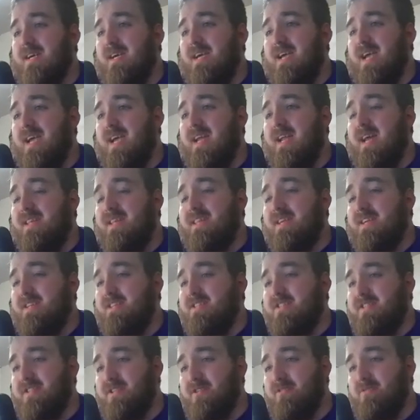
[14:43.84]
And I think
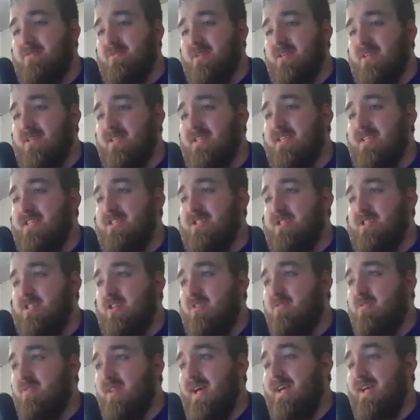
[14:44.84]
Tua, he
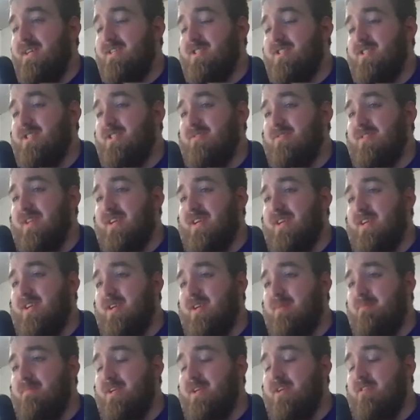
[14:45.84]
showed last year that he
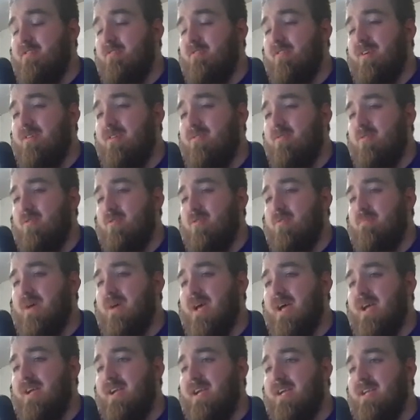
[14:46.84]
can be a great
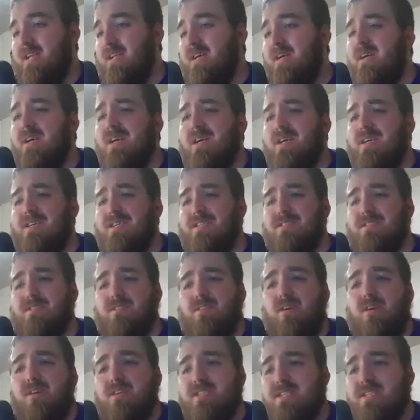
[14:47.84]
quarterback. And as
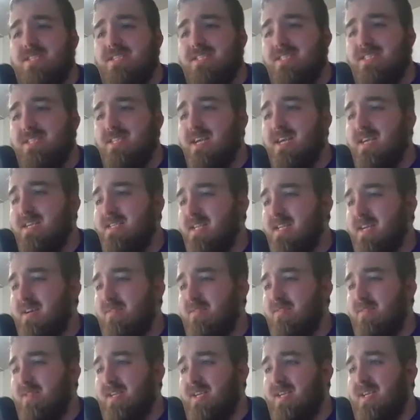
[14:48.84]
long as he stays
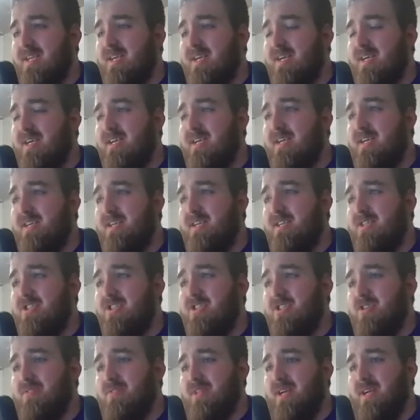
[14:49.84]
healthy, he can
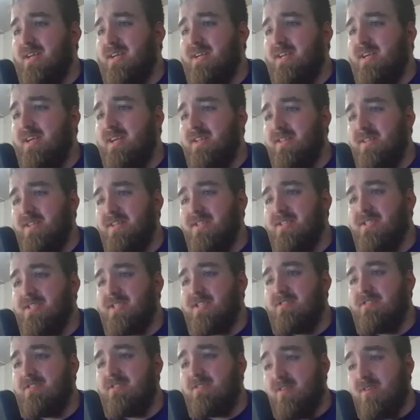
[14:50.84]
show that again this
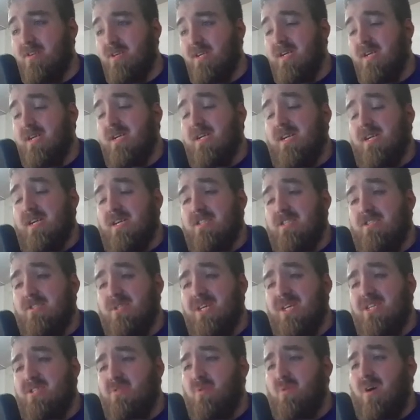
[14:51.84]
year. So
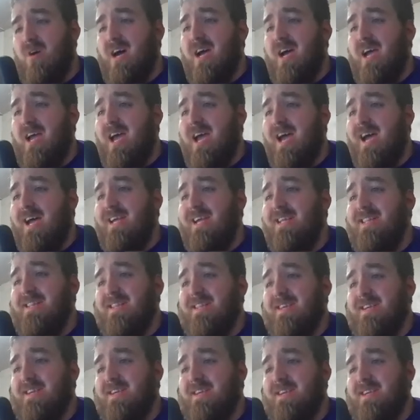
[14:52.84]
that's why I
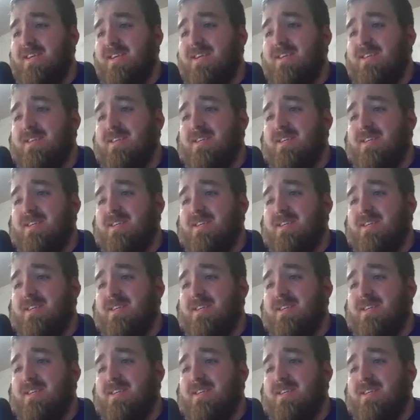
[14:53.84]
think